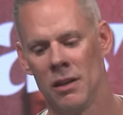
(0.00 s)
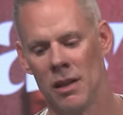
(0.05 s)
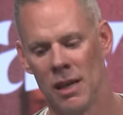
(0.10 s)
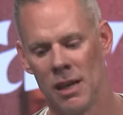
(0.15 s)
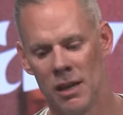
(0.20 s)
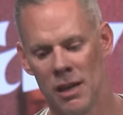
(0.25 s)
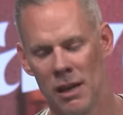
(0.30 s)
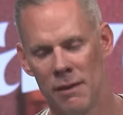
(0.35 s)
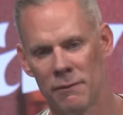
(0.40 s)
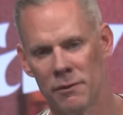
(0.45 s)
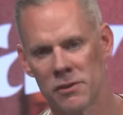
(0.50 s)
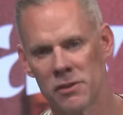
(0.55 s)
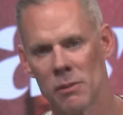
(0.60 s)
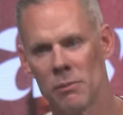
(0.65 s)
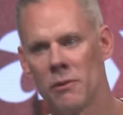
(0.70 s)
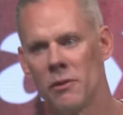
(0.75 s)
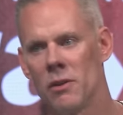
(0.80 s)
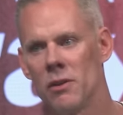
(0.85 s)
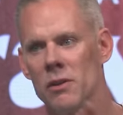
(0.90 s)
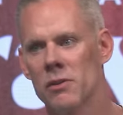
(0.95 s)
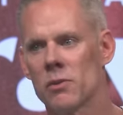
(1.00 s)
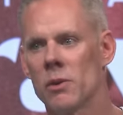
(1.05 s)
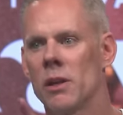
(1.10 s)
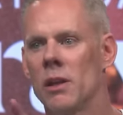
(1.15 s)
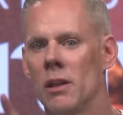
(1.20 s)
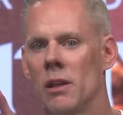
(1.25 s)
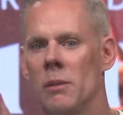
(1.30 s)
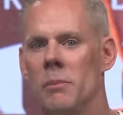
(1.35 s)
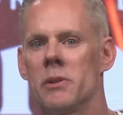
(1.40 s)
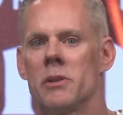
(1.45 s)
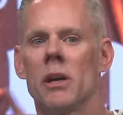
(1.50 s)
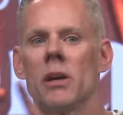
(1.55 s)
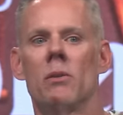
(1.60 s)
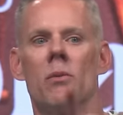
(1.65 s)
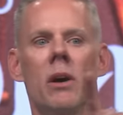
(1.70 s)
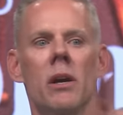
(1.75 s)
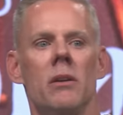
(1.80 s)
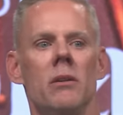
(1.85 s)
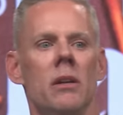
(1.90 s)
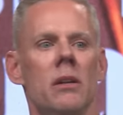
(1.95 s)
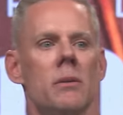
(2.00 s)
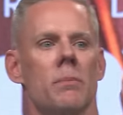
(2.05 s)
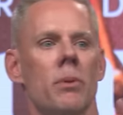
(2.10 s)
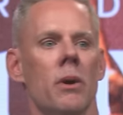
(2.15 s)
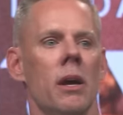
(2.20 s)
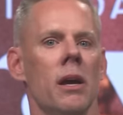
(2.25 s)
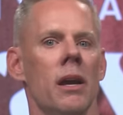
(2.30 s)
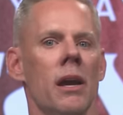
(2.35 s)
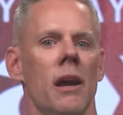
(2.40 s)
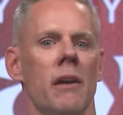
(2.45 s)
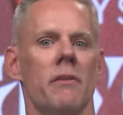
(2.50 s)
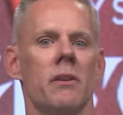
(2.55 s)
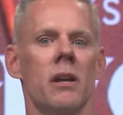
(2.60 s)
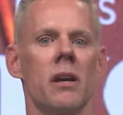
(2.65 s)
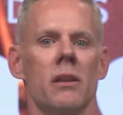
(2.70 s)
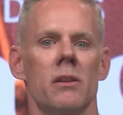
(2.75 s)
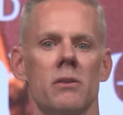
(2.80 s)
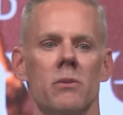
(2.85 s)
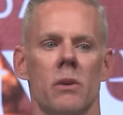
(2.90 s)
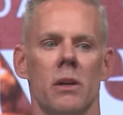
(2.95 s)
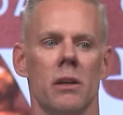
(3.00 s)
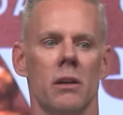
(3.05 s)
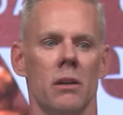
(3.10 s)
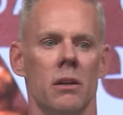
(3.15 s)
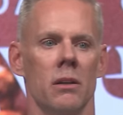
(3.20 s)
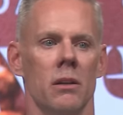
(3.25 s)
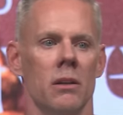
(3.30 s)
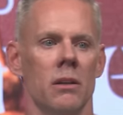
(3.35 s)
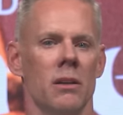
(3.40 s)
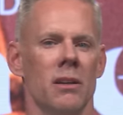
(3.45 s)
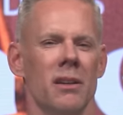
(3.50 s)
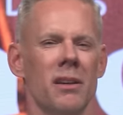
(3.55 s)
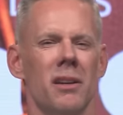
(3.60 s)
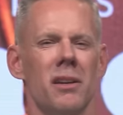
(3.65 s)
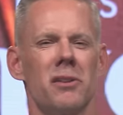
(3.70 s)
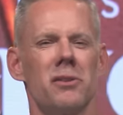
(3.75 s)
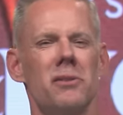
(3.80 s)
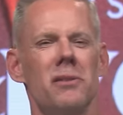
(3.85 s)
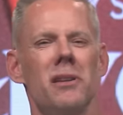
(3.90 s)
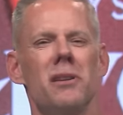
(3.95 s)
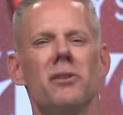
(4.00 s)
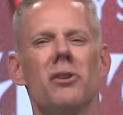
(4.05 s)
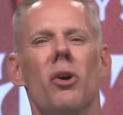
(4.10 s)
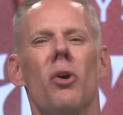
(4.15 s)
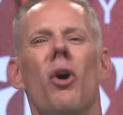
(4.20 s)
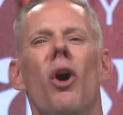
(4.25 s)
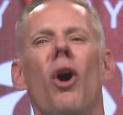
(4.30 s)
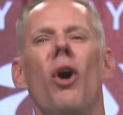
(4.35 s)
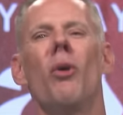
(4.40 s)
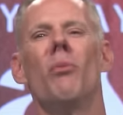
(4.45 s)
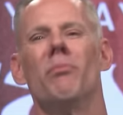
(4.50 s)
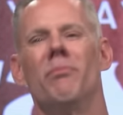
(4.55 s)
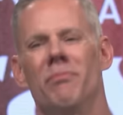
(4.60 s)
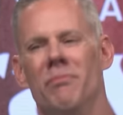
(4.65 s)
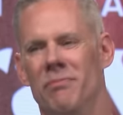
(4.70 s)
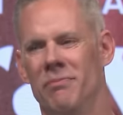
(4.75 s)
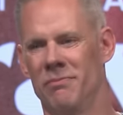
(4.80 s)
And, and for some of you this week, let me tell you why you need to pray every day this week because you need to go home.